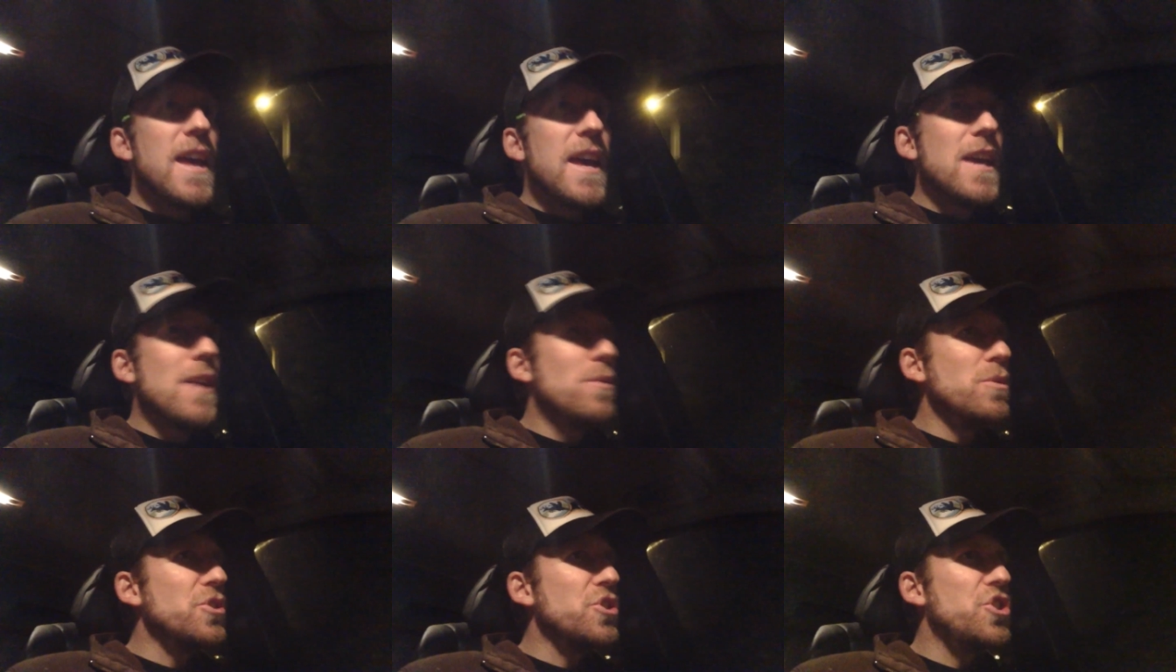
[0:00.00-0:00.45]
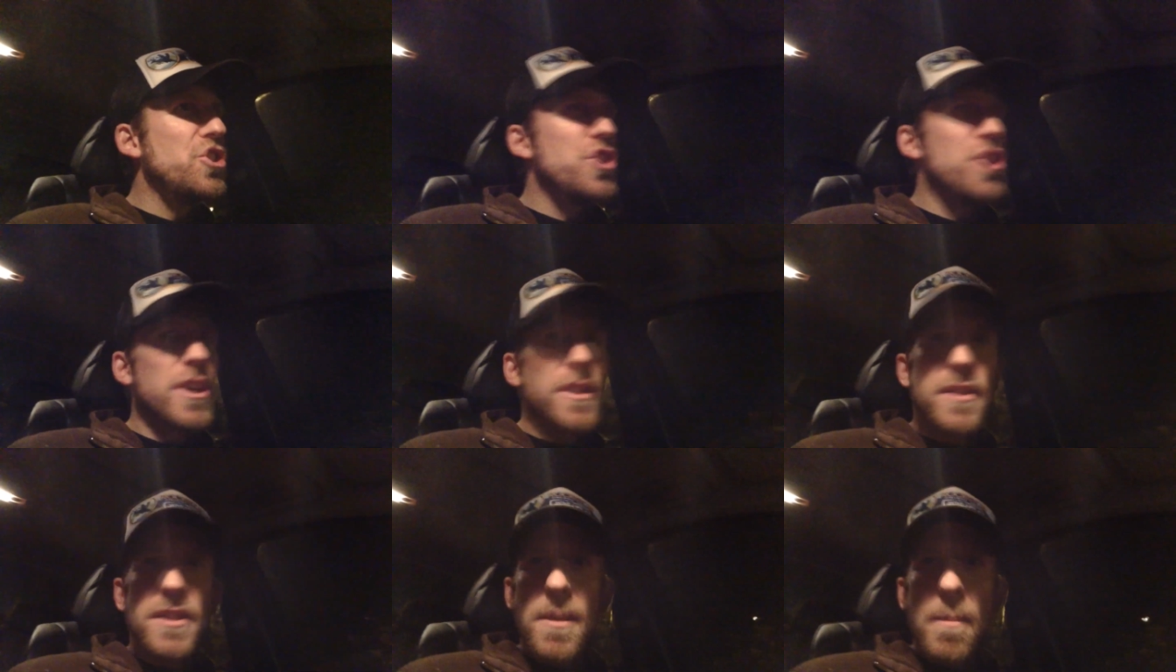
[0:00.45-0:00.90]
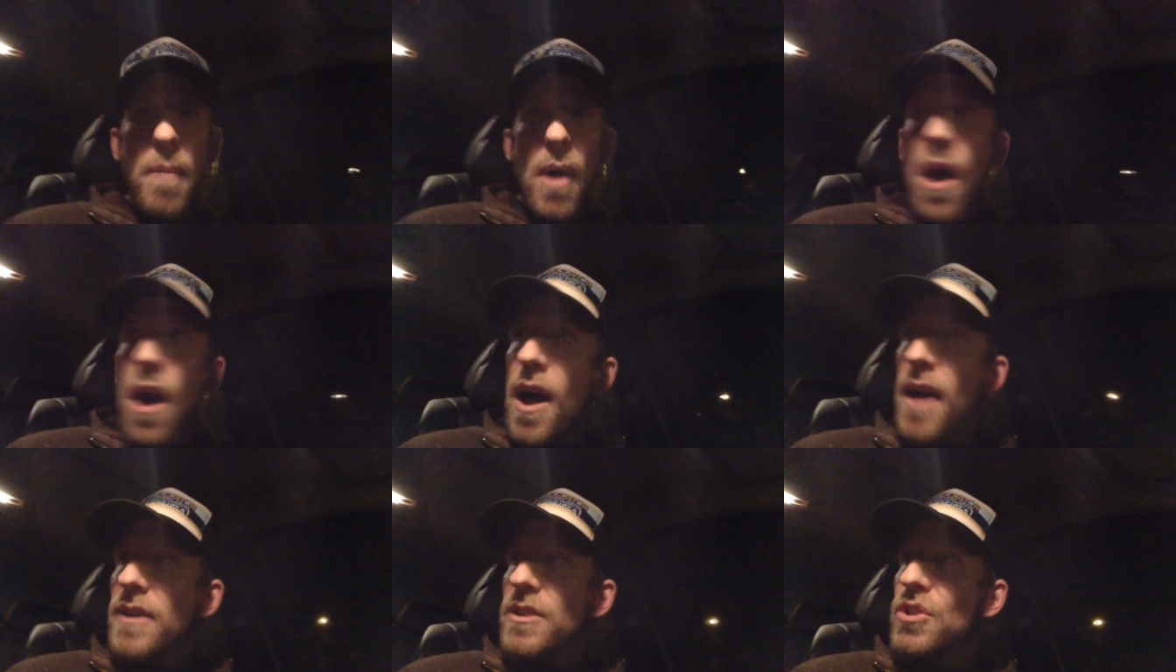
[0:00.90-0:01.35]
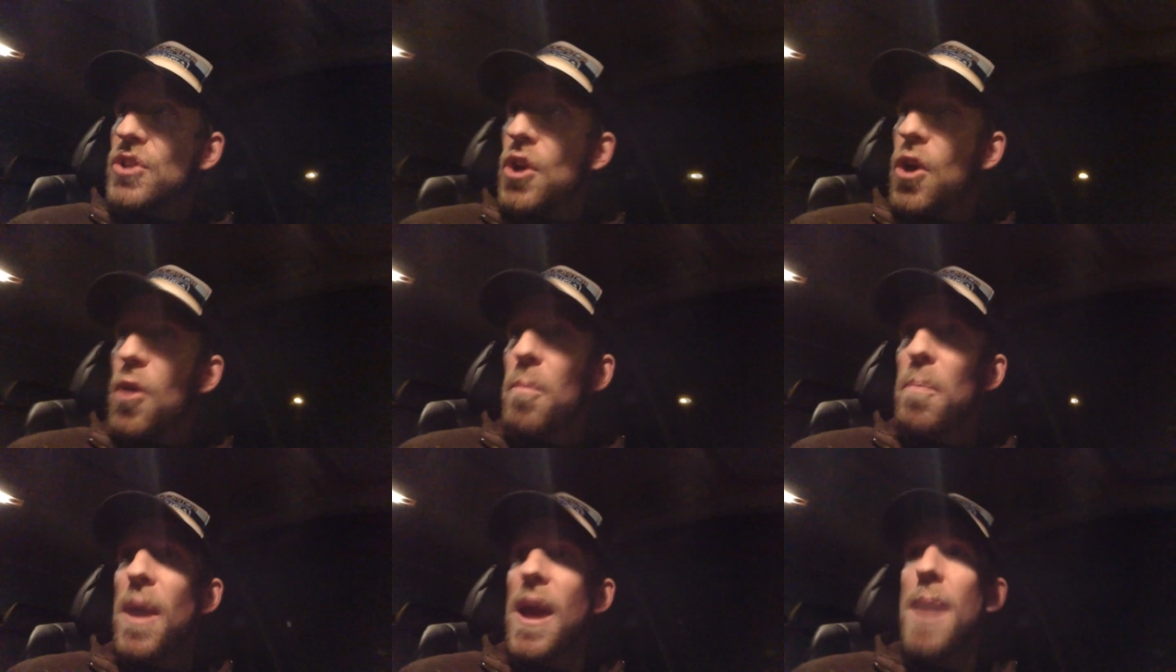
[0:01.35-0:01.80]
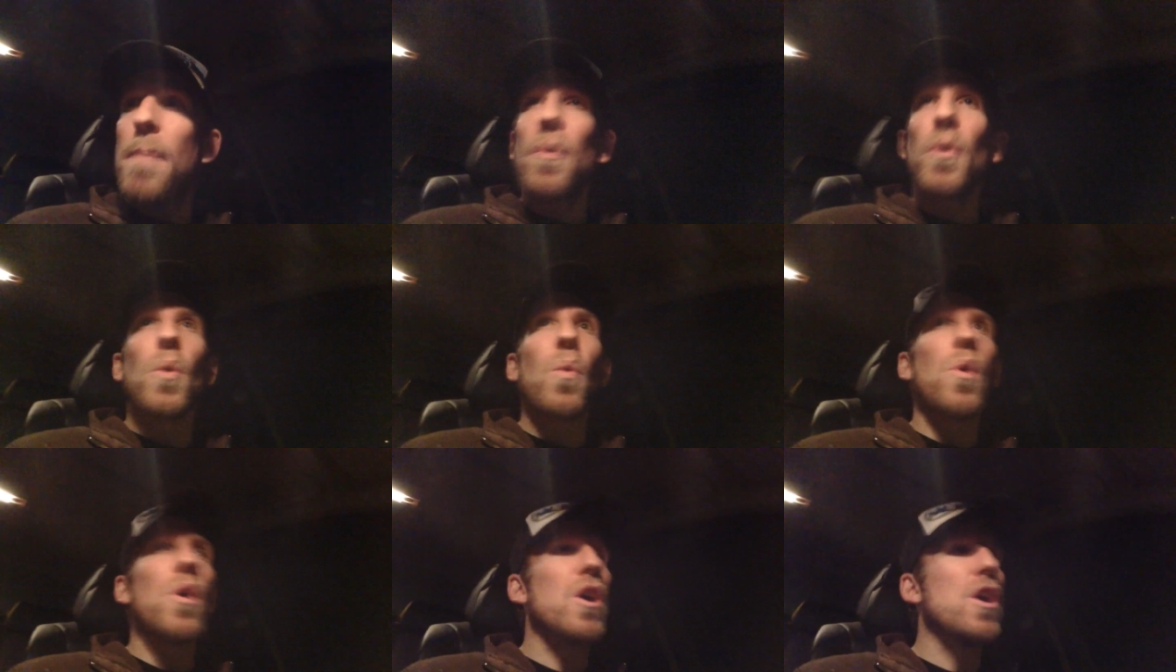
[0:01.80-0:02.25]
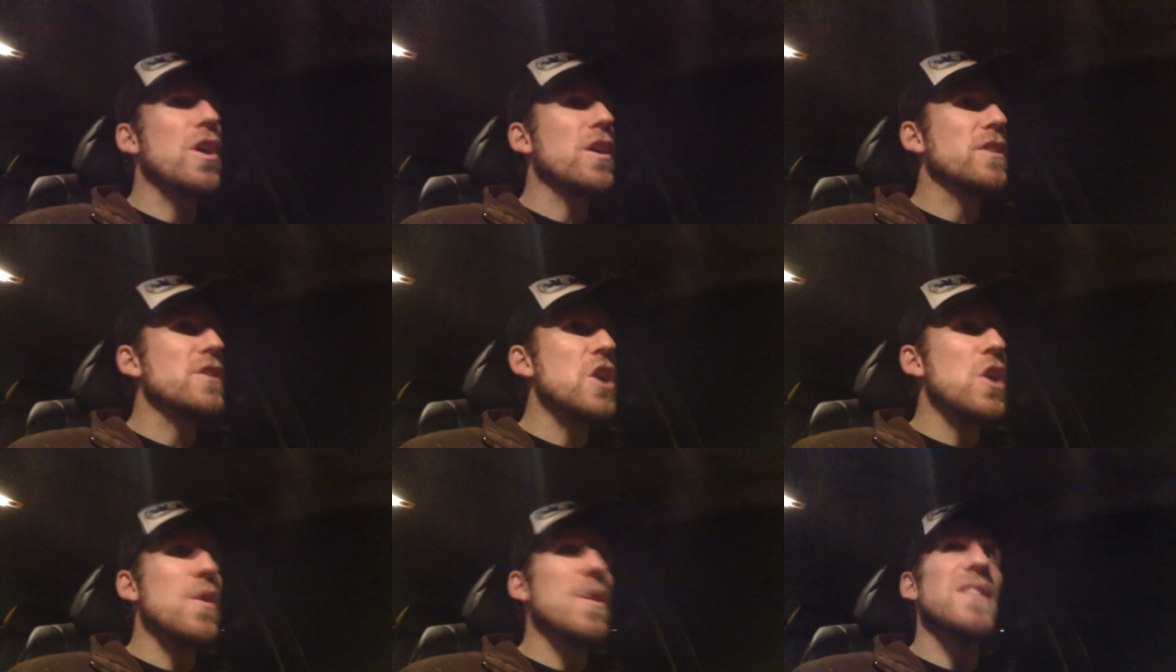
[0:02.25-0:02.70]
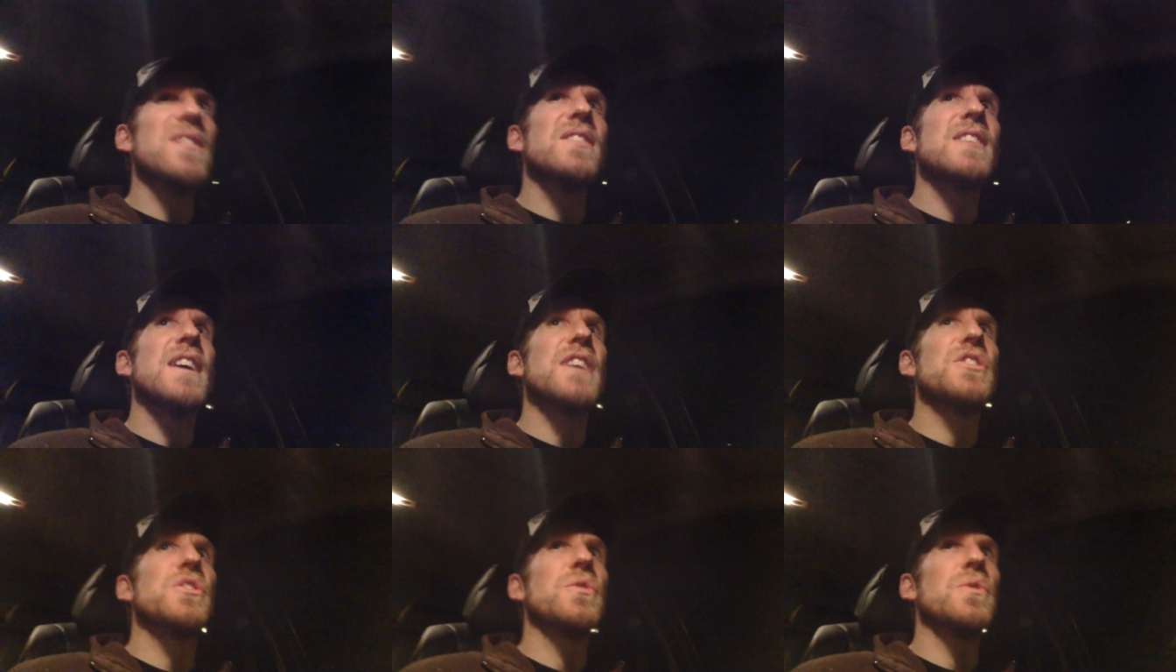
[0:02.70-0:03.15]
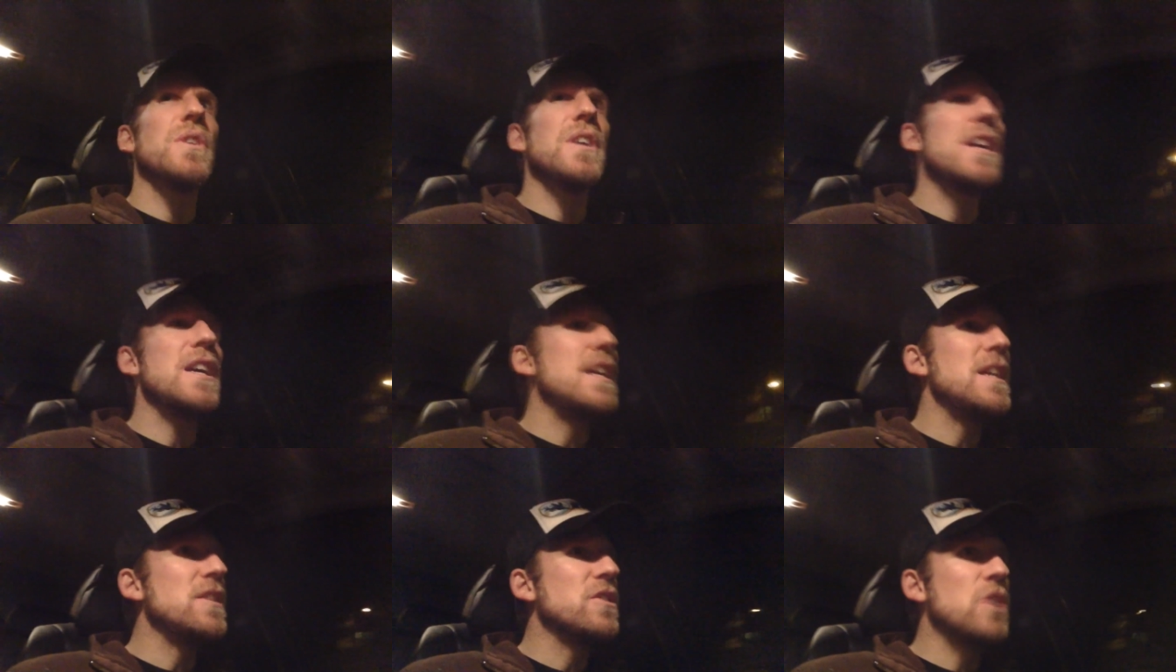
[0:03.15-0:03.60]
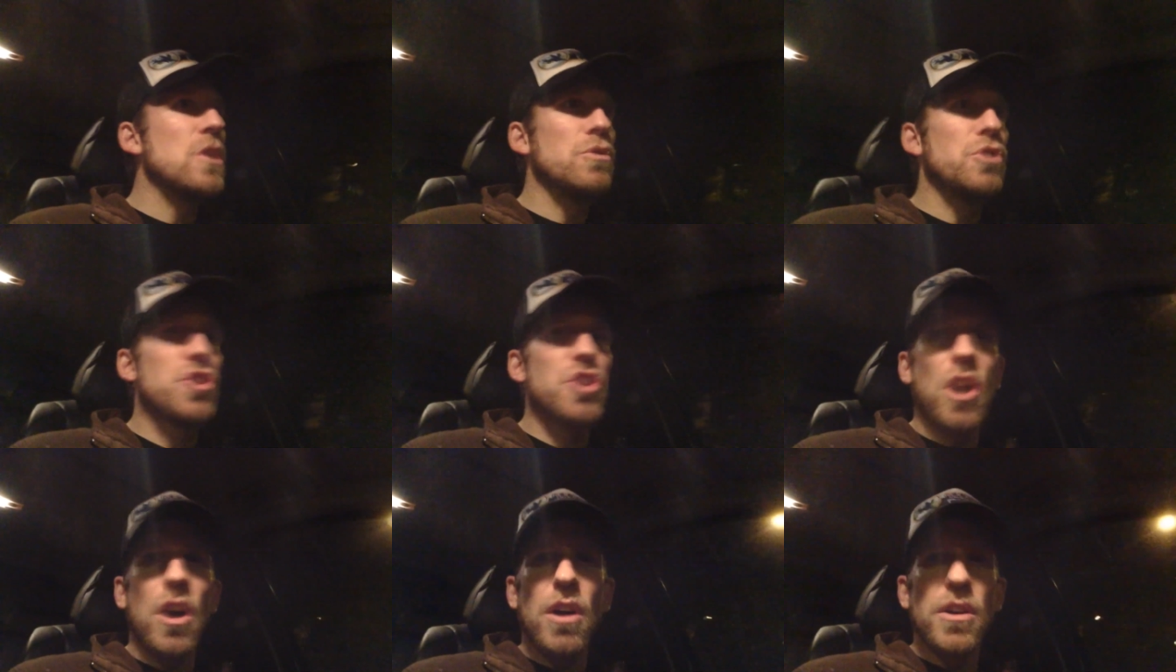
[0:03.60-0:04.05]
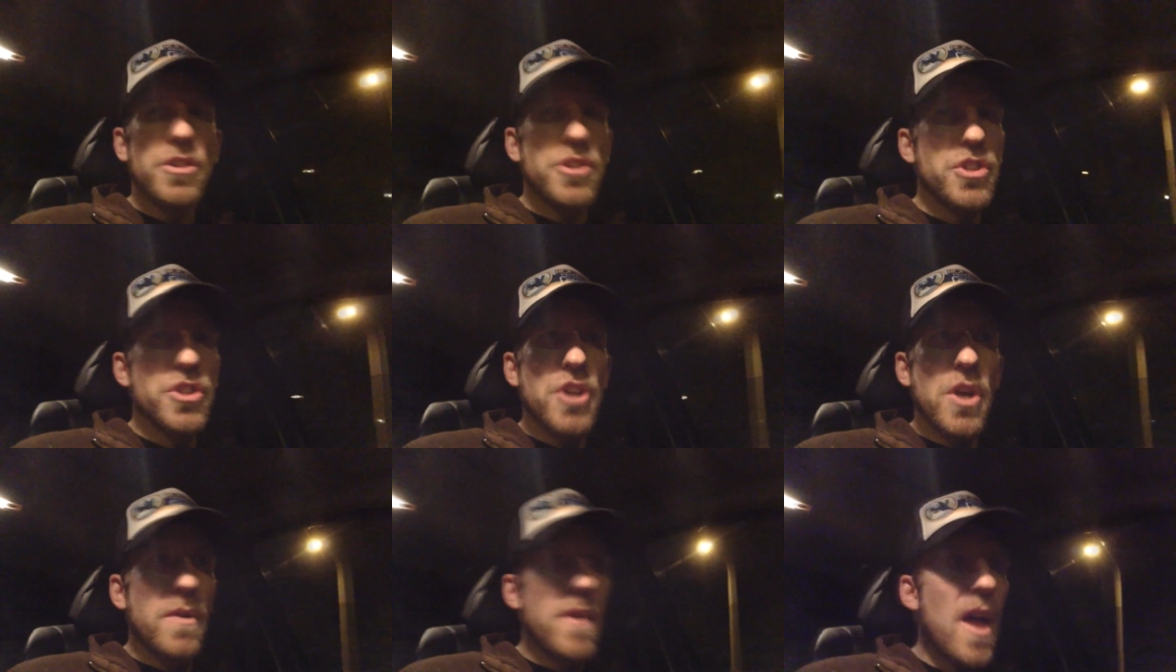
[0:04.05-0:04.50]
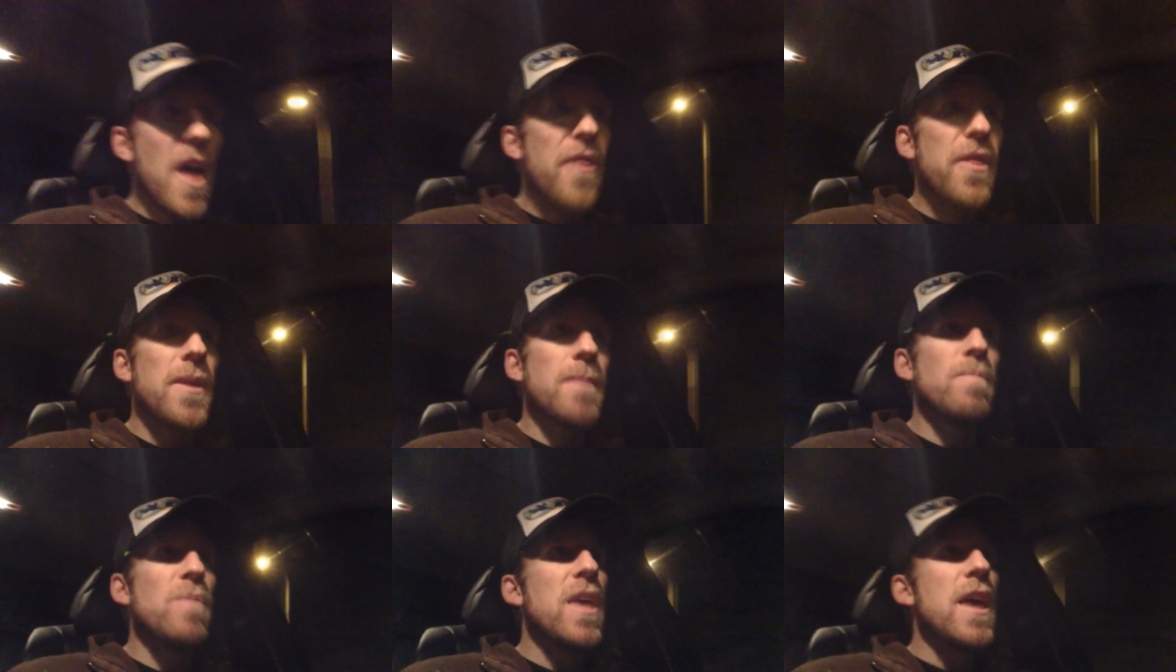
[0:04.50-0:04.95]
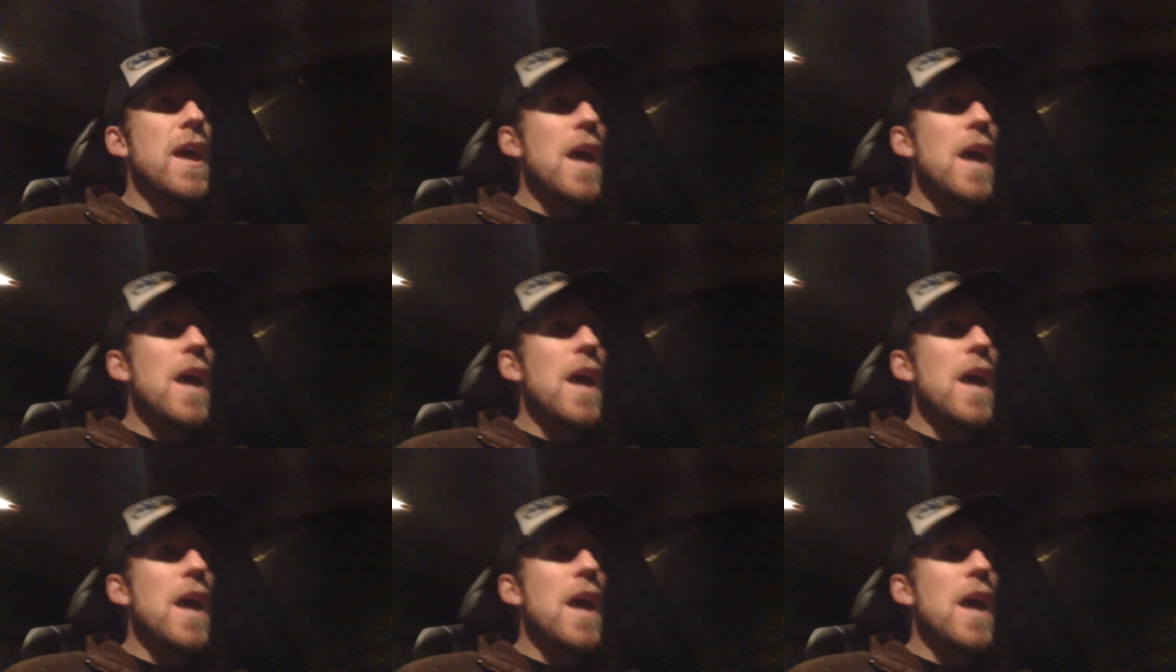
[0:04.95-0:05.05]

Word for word: It was just the box, no paperwork, no accessories, no chargers, no nothing.